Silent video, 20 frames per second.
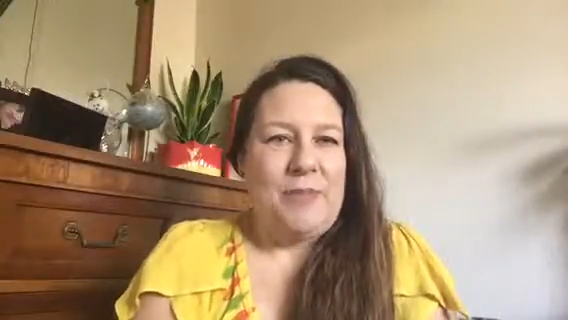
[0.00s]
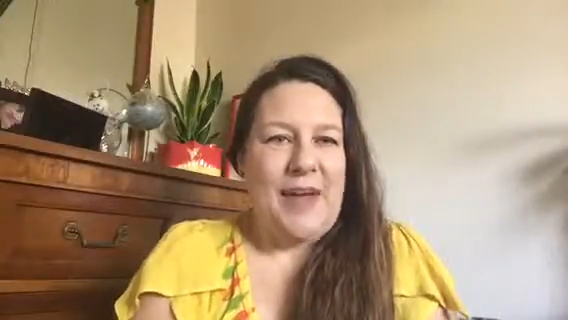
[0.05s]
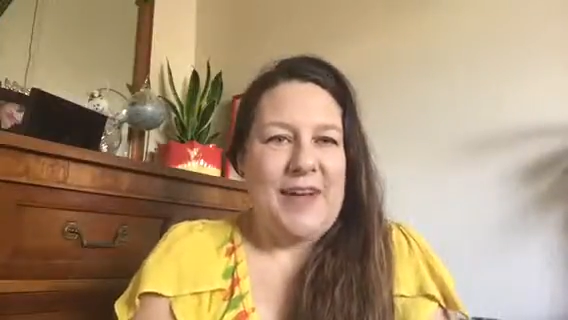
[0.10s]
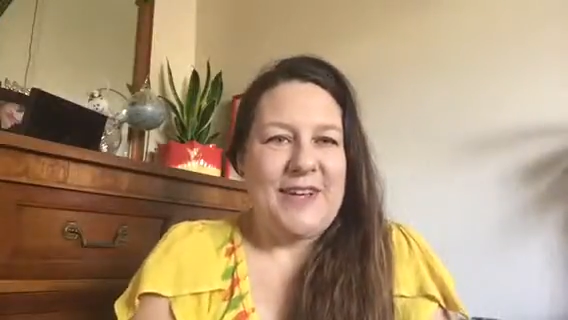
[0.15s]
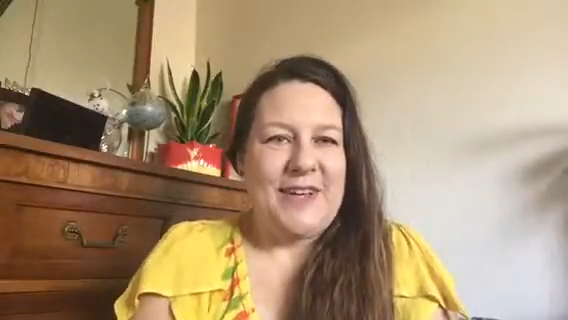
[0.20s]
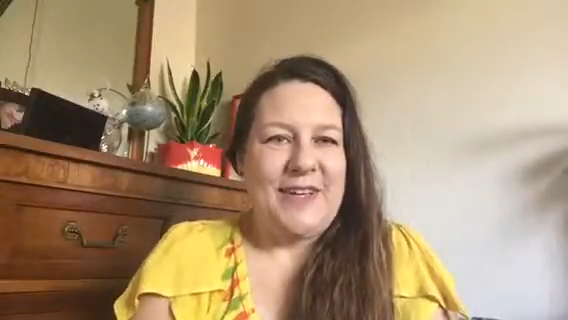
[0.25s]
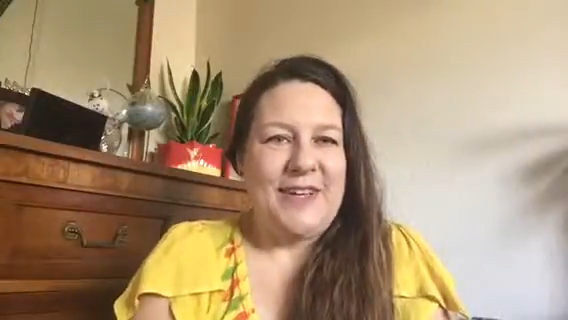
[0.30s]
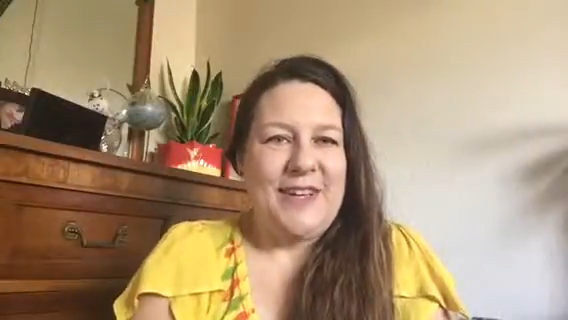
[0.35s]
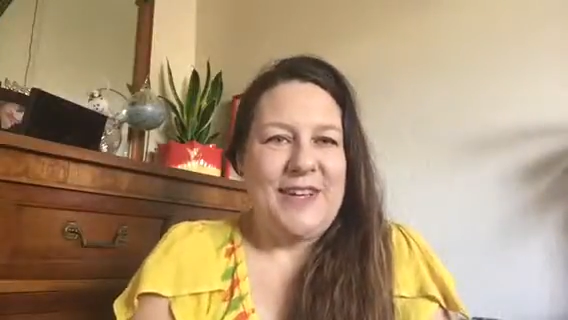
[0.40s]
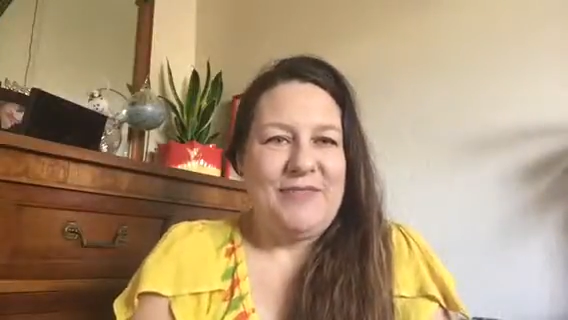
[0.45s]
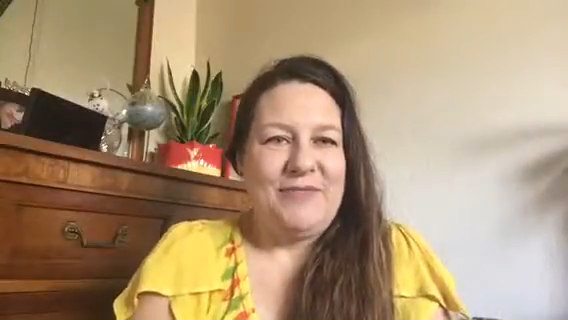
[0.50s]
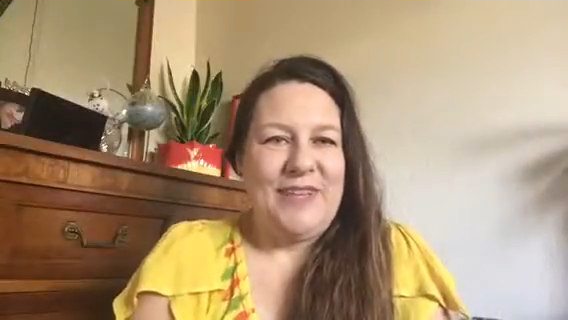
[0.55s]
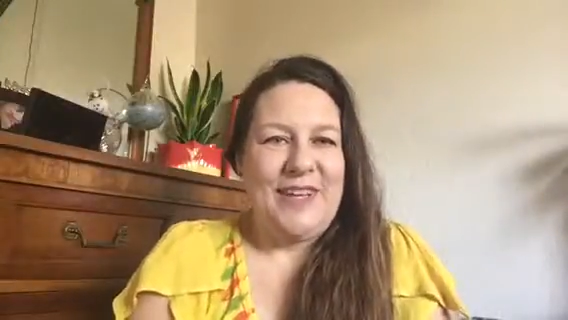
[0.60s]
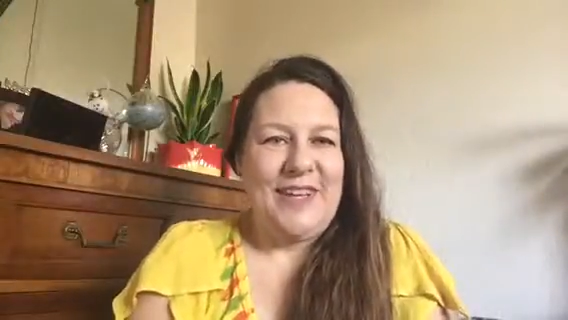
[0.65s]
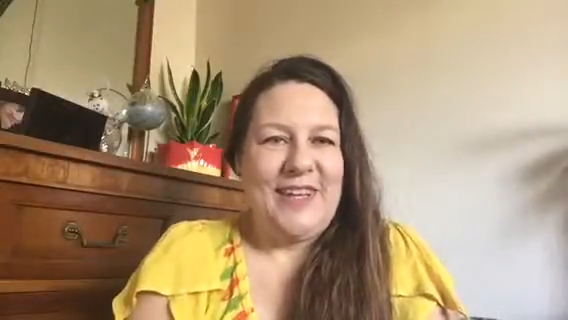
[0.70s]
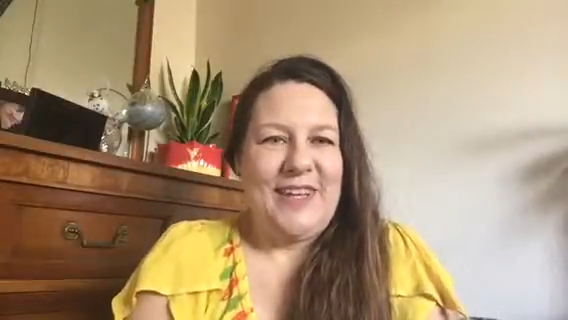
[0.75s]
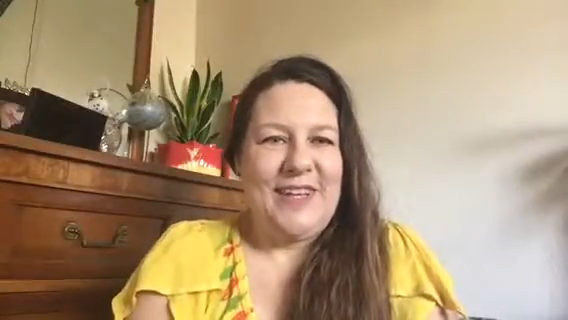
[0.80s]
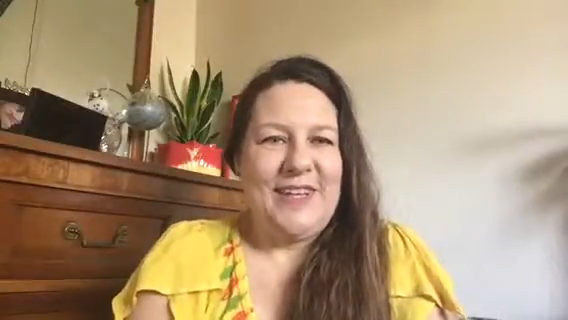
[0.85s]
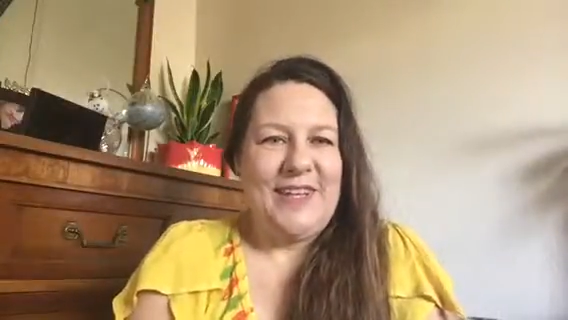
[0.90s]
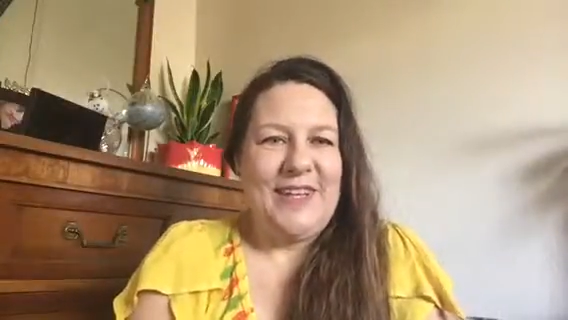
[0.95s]
back again
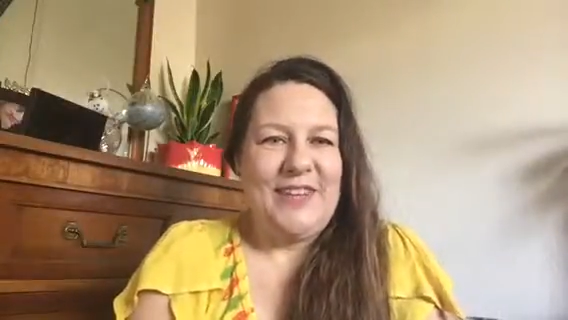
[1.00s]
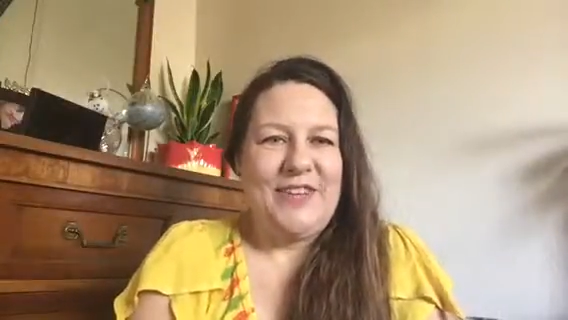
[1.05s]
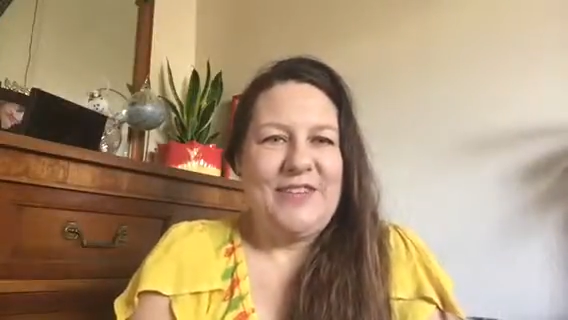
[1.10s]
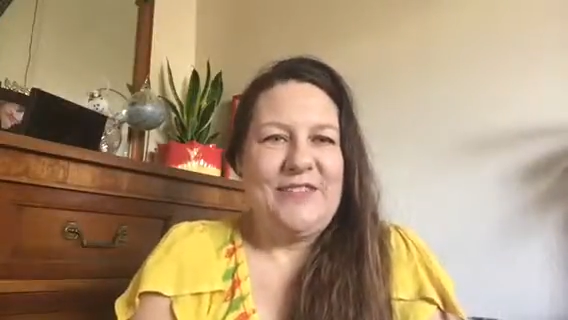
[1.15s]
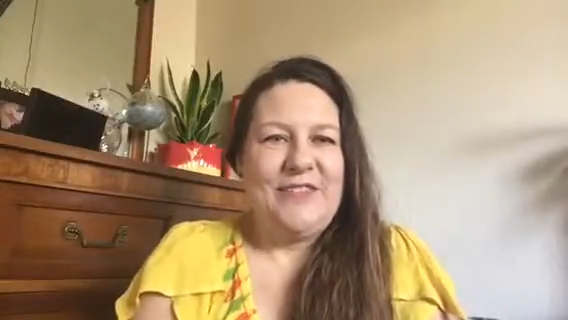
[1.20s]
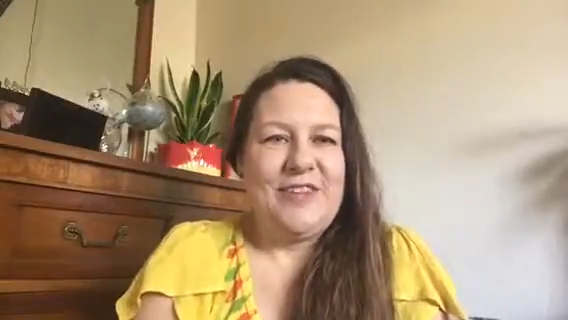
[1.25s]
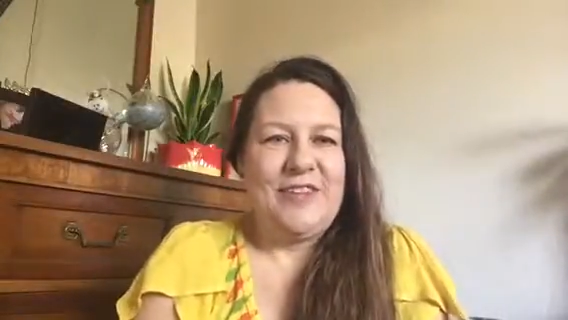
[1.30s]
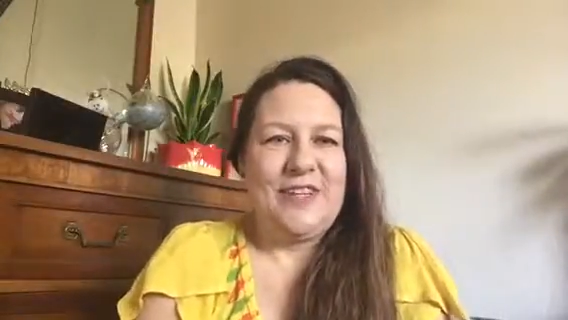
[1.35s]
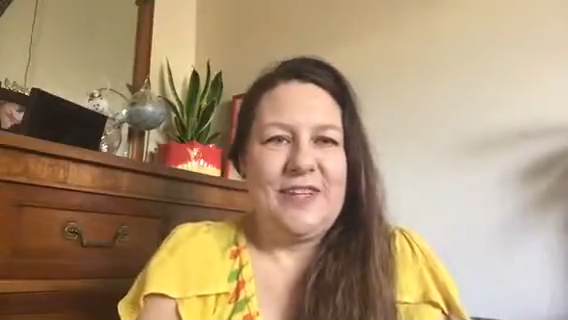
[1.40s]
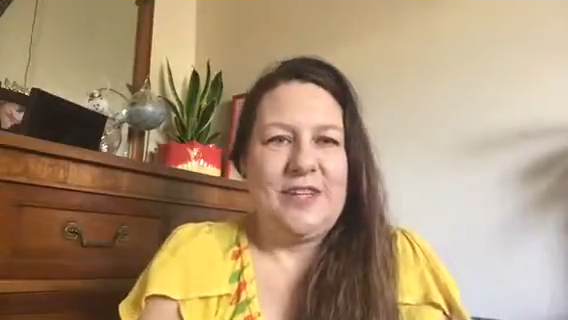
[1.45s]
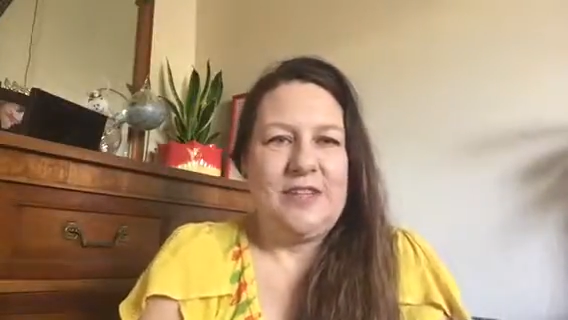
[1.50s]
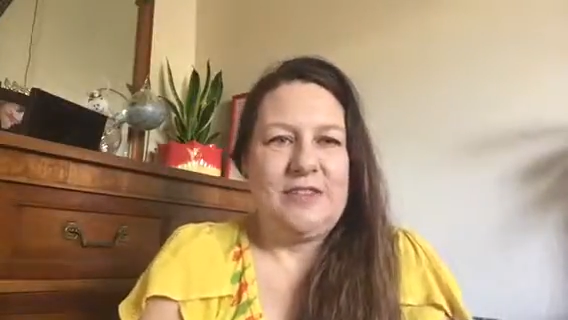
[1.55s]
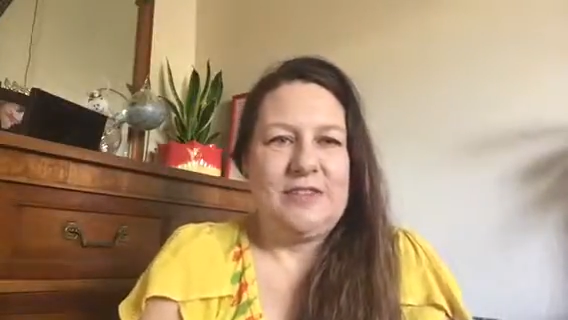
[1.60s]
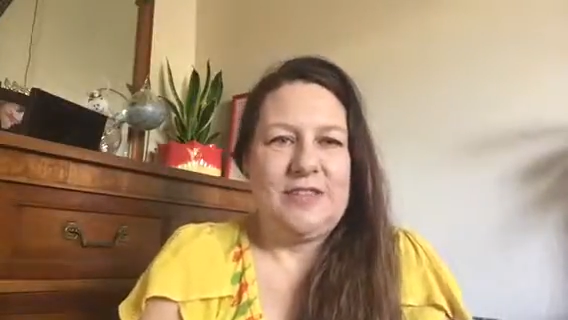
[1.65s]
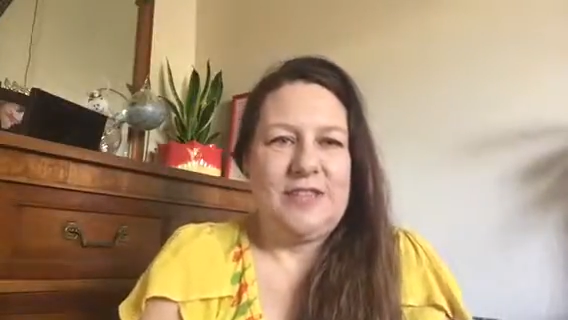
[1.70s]
making another video